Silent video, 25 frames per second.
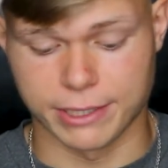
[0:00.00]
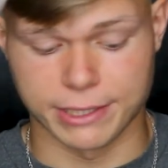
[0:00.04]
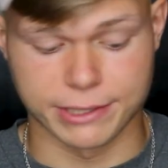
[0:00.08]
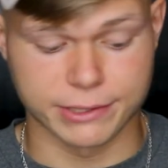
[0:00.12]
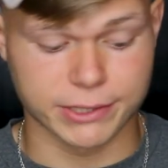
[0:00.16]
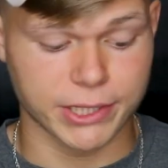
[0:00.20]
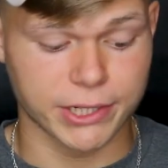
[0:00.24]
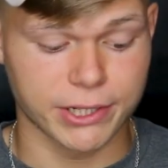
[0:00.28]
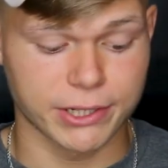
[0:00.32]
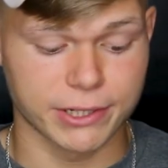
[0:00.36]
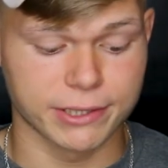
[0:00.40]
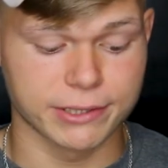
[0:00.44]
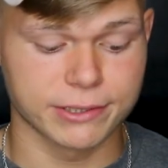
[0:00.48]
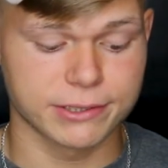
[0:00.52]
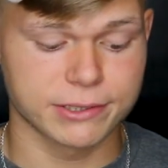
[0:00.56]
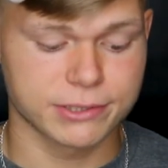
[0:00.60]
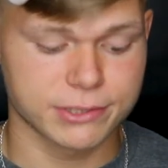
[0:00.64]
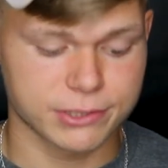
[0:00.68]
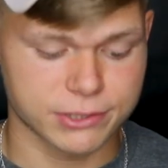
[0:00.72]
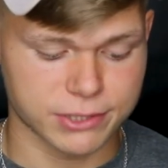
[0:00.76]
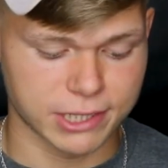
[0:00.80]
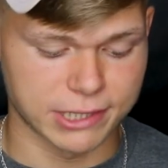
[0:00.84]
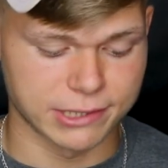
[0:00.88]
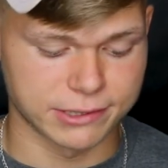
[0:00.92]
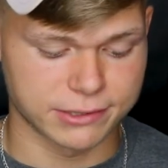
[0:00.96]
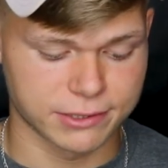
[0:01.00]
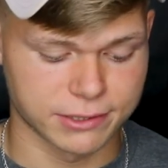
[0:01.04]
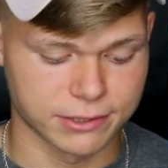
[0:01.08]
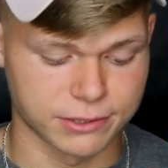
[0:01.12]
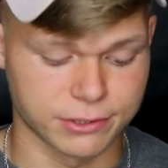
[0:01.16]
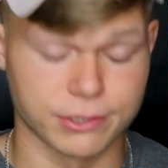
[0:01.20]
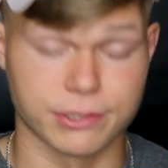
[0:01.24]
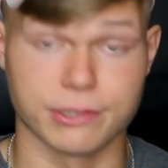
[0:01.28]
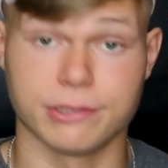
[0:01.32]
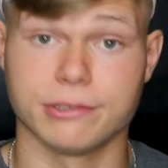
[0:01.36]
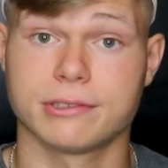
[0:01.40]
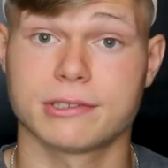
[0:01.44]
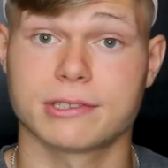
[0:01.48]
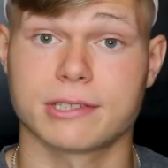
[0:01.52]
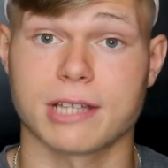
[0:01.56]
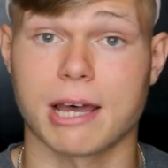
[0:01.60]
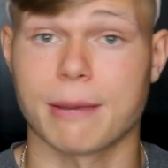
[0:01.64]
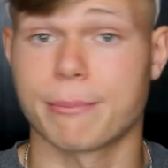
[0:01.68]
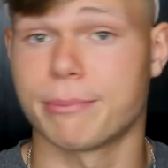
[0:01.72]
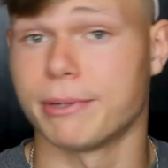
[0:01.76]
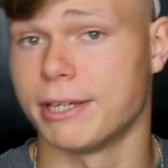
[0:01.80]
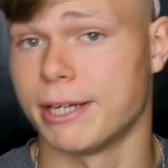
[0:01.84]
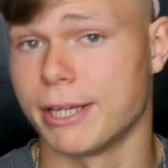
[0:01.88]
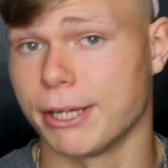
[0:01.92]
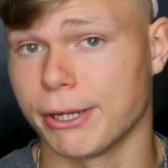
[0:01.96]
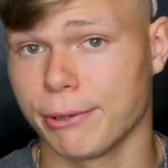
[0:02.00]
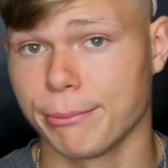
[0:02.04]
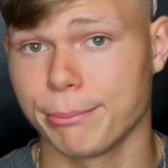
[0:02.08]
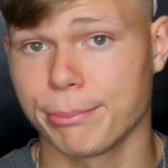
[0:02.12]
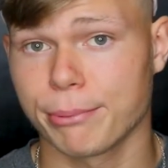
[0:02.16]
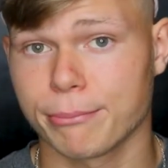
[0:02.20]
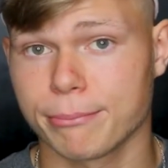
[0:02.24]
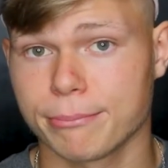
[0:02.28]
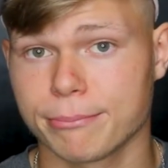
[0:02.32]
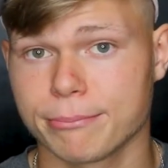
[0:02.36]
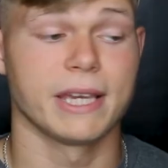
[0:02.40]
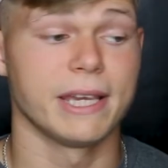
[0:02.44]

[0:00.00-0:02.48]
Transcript: and they're in distress. Do you stop and help?